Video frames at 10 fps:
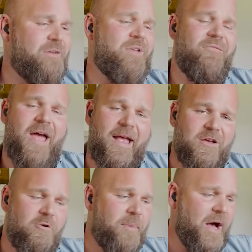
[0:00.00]
I've never had
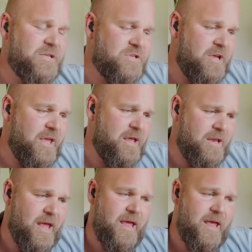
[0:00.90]
kielbasa in